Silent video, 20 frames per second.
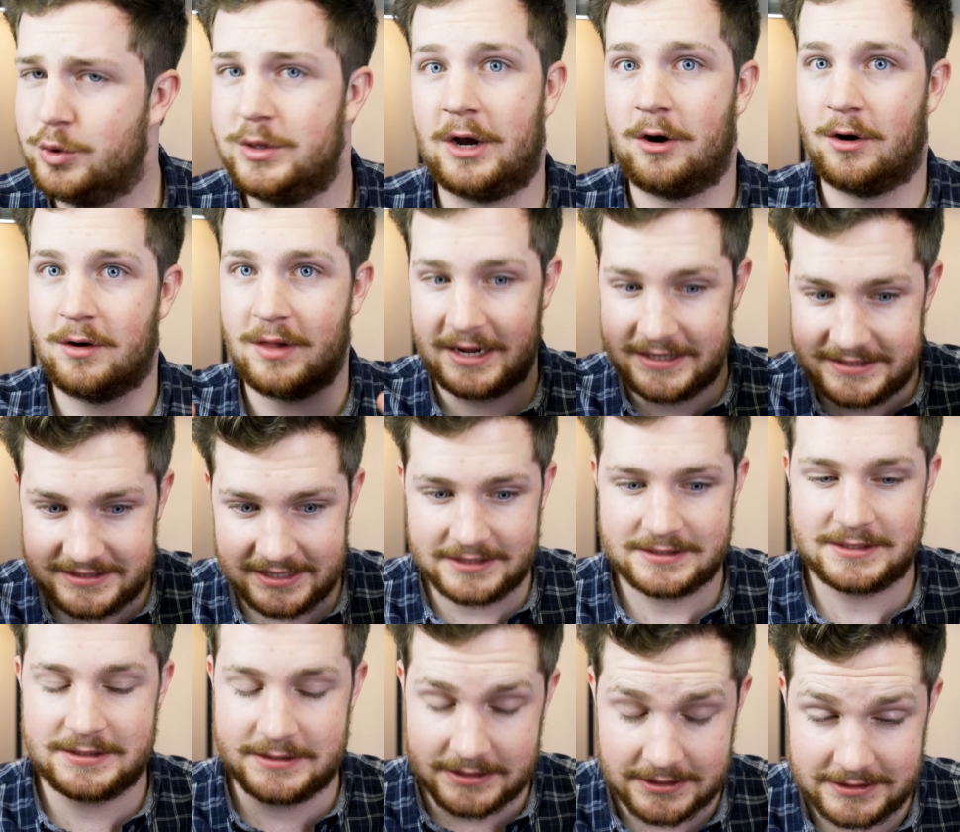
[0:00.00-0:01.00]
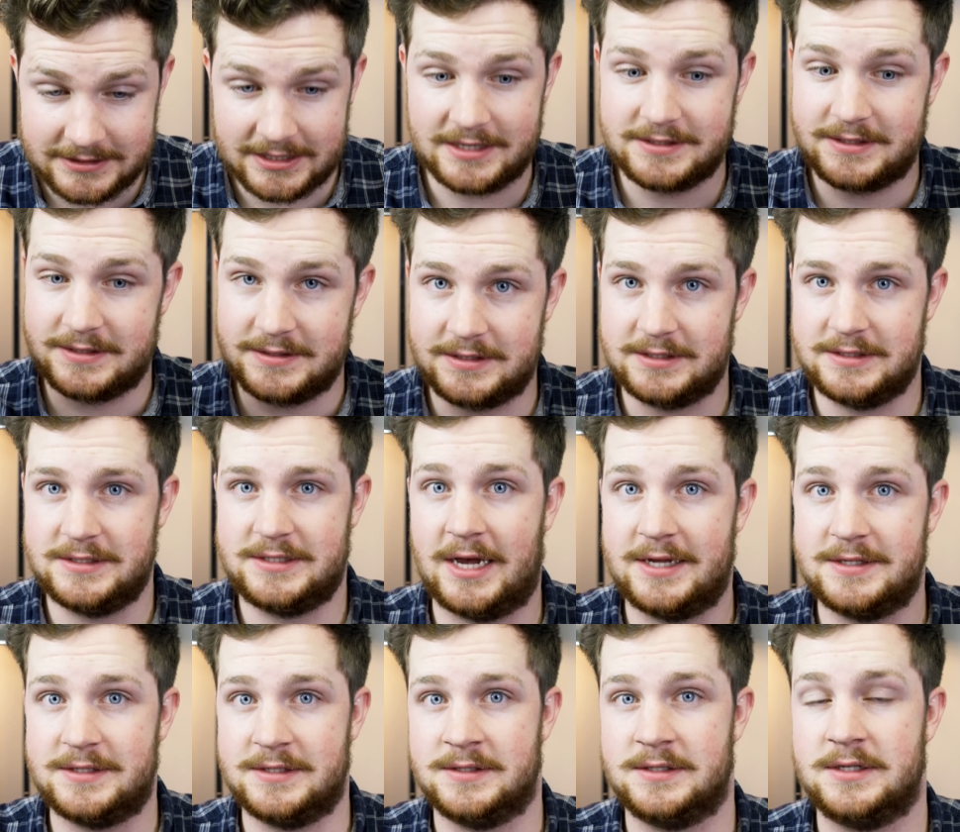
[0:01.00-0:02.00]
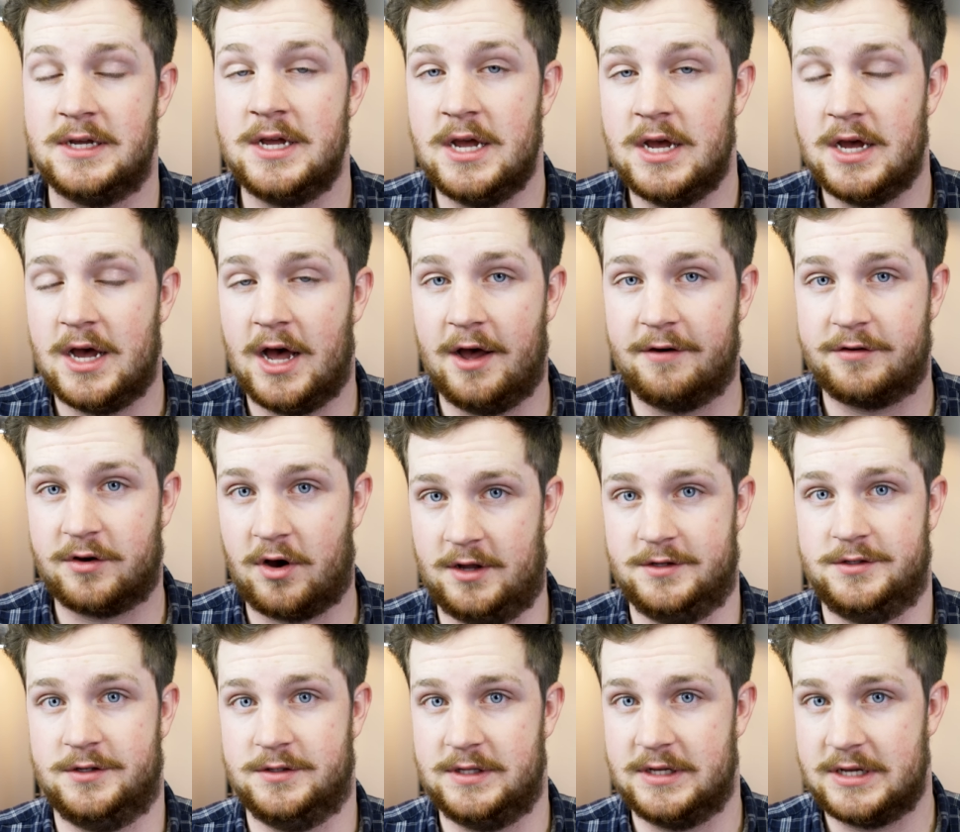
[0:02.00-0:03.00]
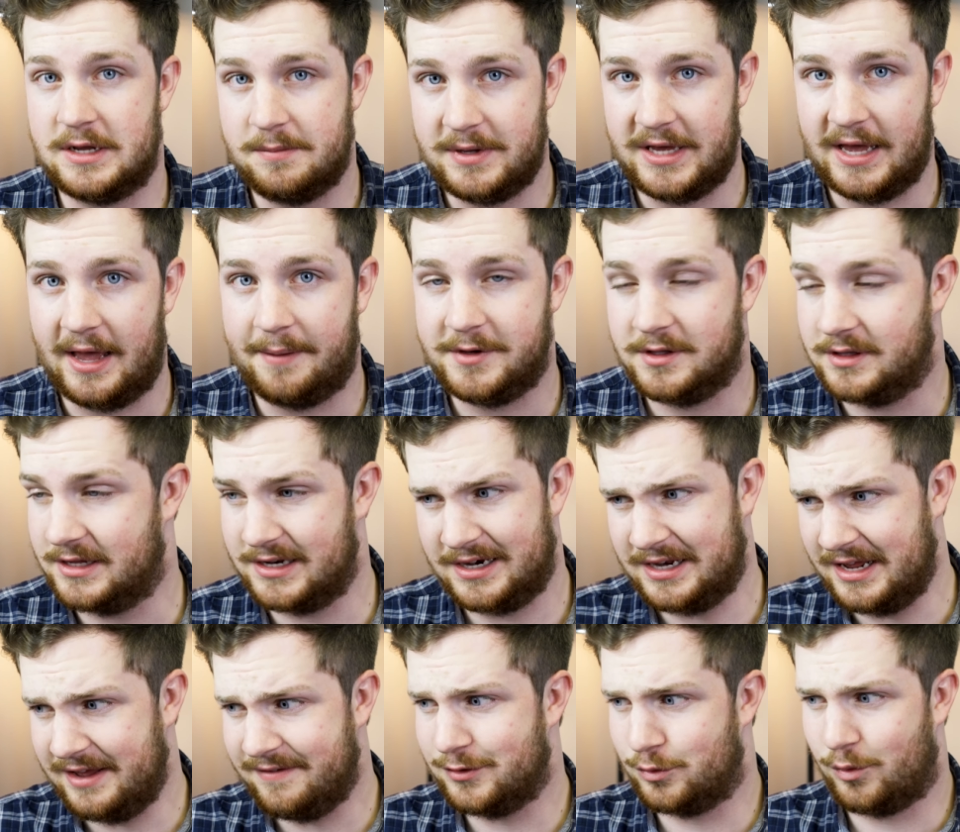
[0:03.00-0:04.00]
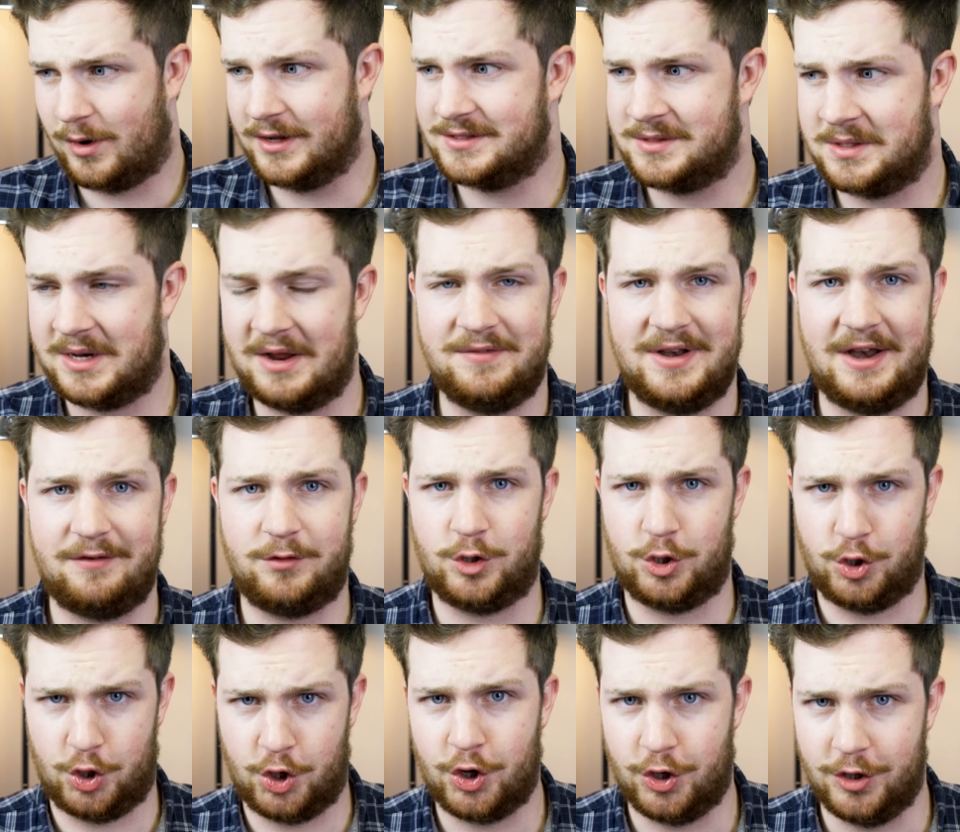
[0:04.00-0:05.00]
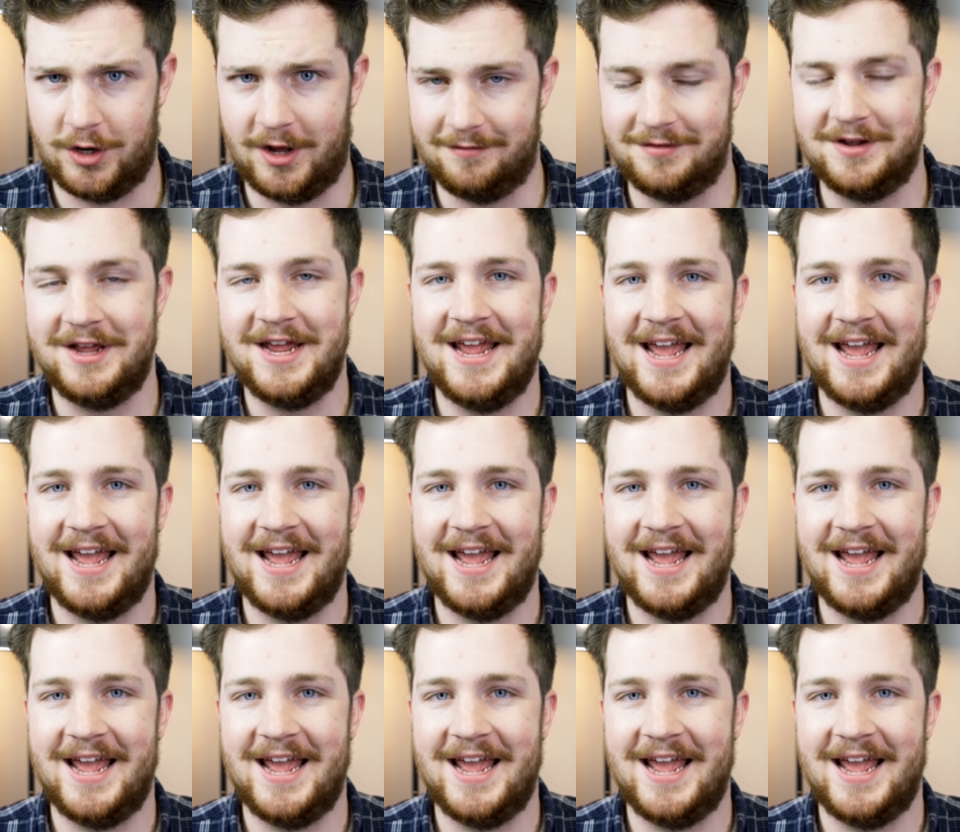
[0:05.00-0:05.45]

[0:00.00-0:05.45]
There are like dozens and dozens and dozens of consoles that can be emulated, even ones that I've never heard of.